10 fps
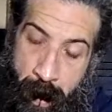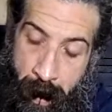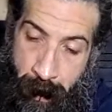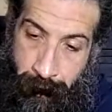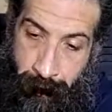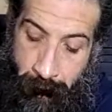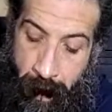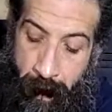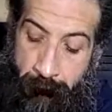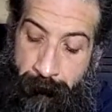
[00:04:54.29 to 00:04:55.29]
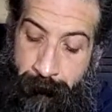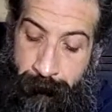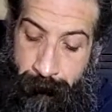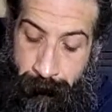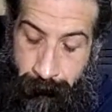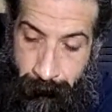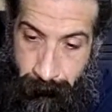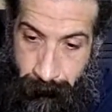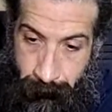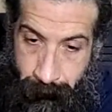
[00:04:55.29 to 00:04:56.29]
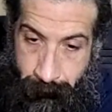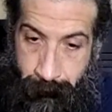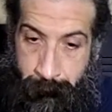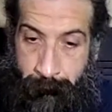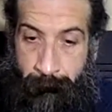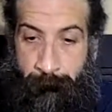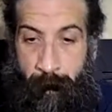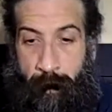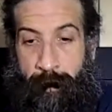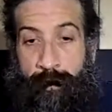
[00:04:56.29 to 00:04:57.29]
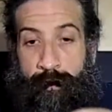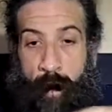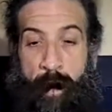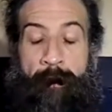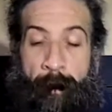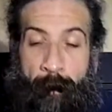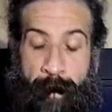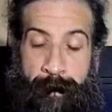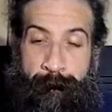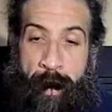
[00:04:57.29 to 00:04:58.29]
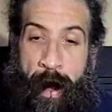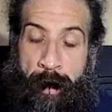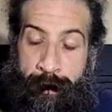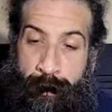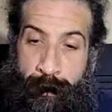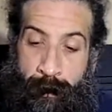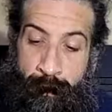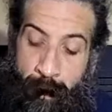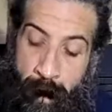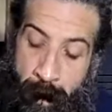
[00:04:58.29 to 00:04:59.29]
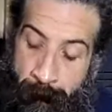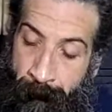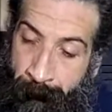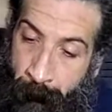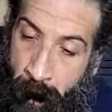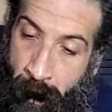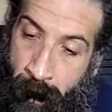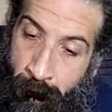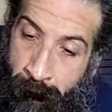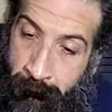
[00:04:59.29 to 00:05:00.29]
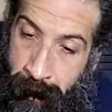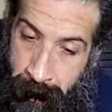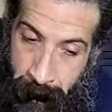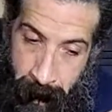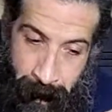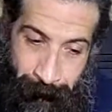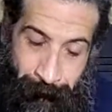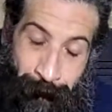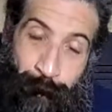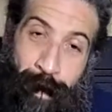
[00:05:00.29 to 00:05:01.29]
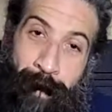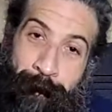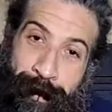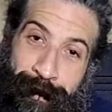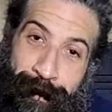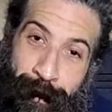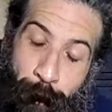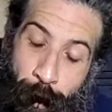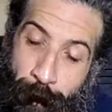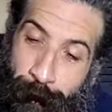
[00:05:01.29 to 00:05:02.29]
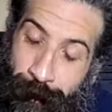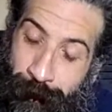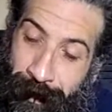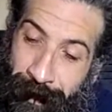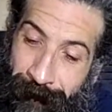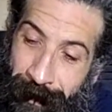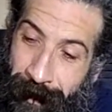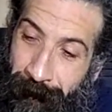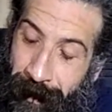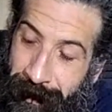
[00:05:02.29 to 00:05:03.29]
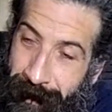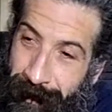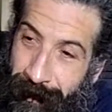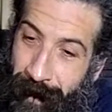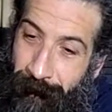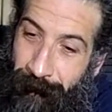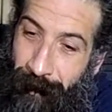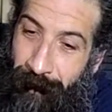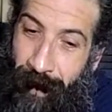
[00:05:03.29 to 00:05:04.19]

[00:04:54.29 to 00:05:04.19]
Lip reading: And I do have some fairly strong memories of that too. There was a little ice cream shop next to the apartments we lived in, and my sister and I would